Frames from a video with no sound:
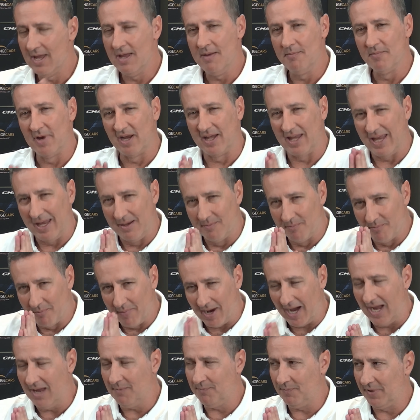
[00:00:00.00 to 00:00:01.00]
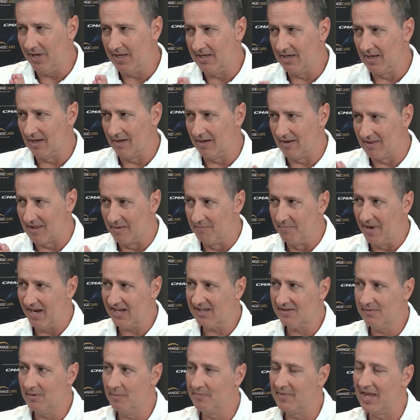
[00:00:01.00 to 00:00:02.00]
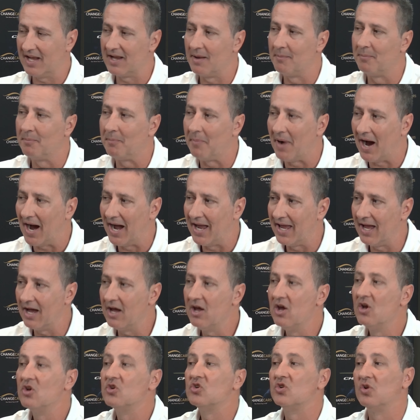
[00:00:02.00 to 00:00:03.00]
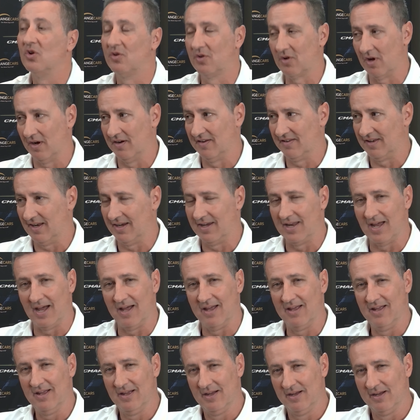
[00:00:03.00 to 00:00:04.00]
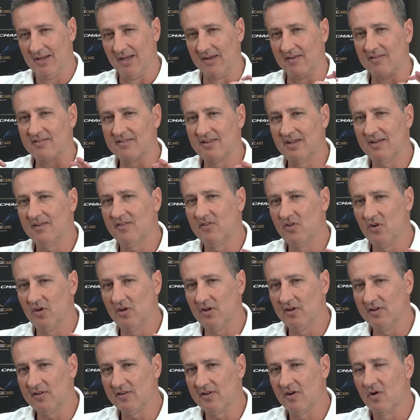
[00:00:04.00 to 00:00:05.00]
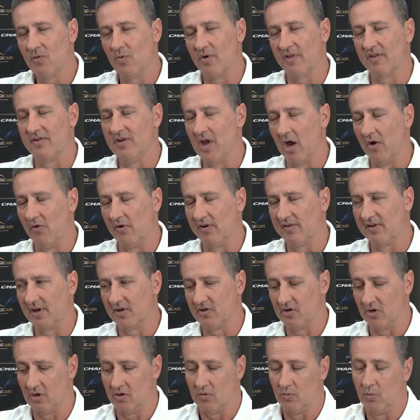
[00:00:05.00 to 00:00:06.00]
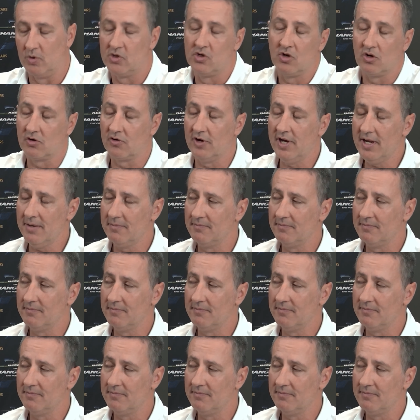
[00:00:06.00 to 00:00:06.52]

But in my opinion, the maximum that a buyer should consider is 6 years with no residual. Would you agree?